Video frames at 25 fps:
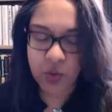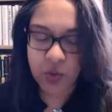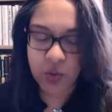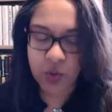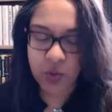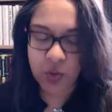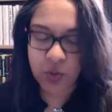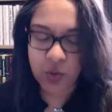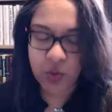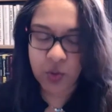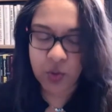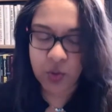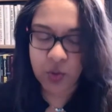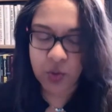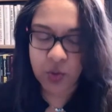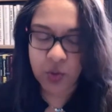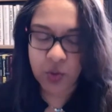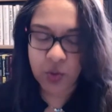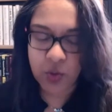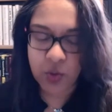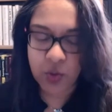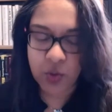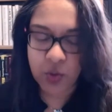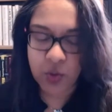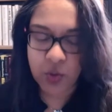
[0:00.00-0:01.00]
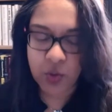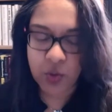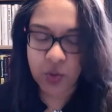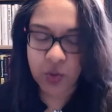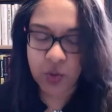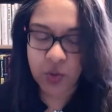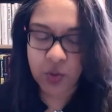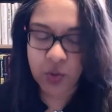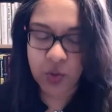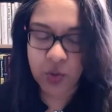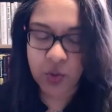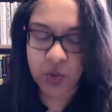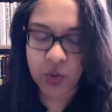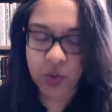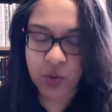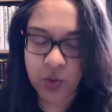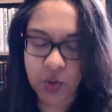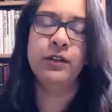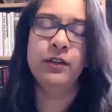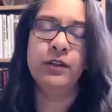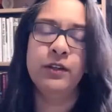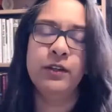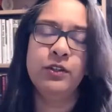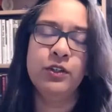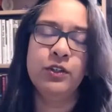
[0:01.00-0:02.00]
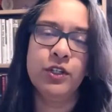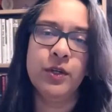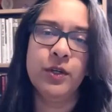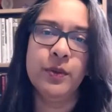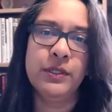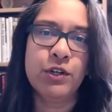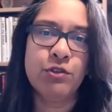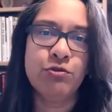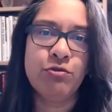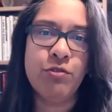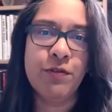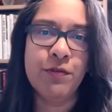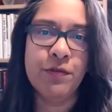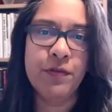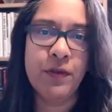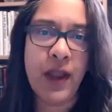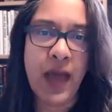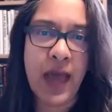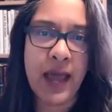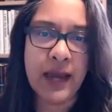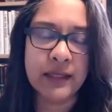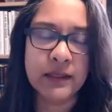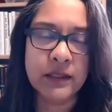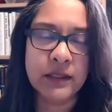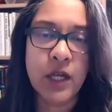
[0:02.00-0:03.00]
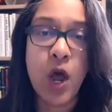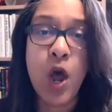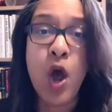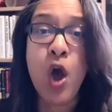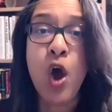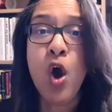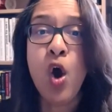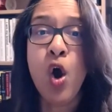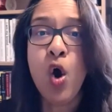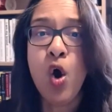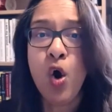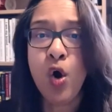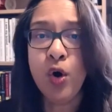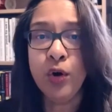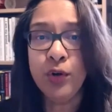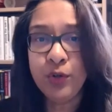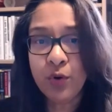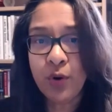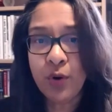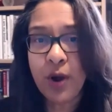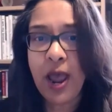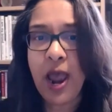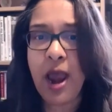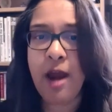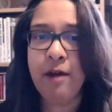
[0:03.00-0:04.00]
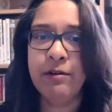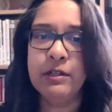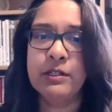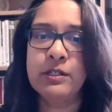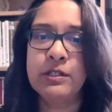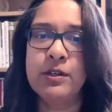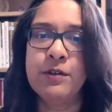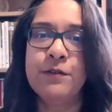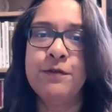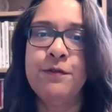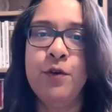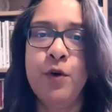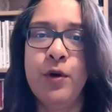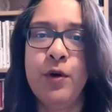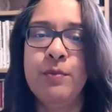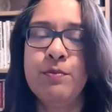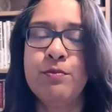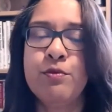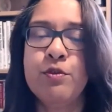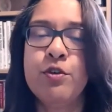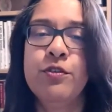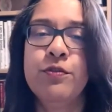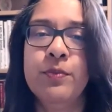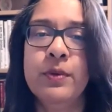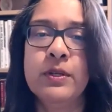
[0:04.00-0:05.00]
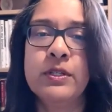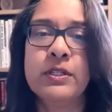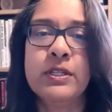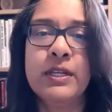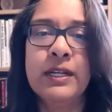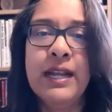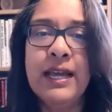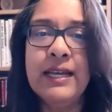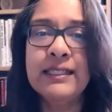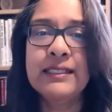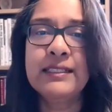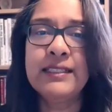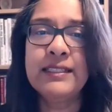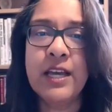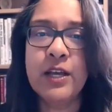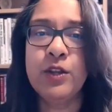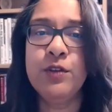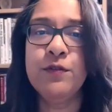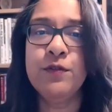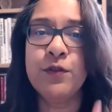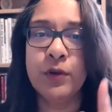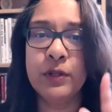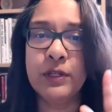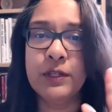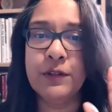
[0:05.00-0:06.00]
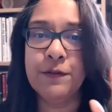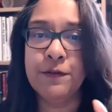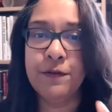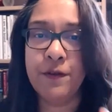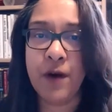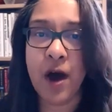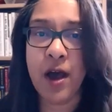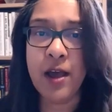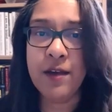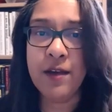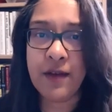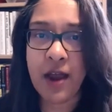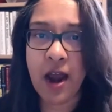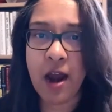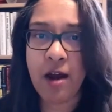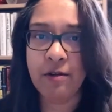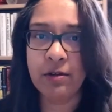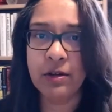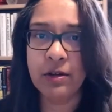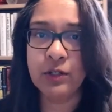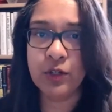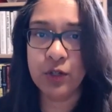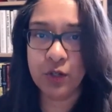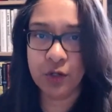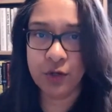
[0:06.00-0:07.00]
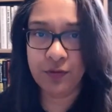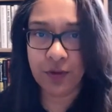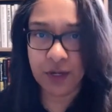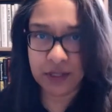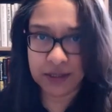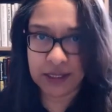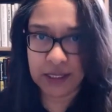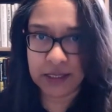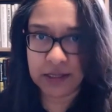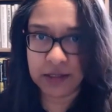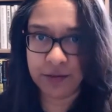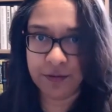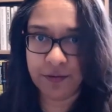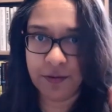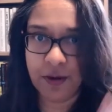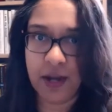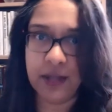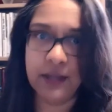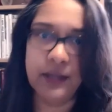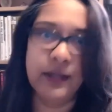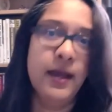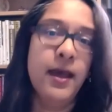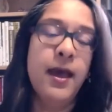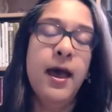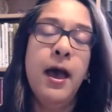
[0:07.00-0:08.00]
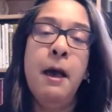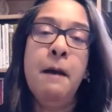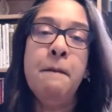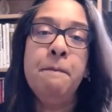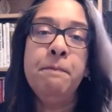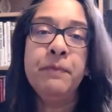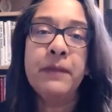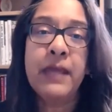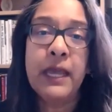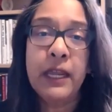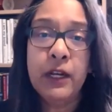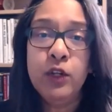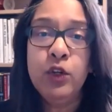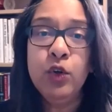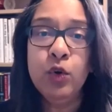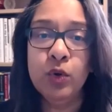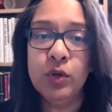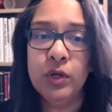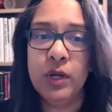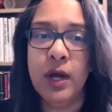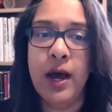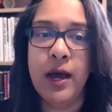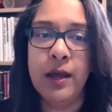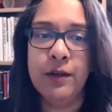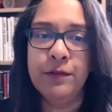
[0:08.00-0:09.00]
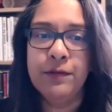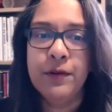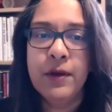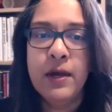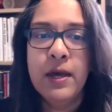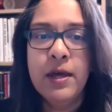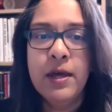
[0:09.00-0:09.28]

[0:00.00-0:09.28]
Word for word: The second thing I invite you to do is to reflect on your areas for improvement. So let's say you've got these five areas that you've identified in your life.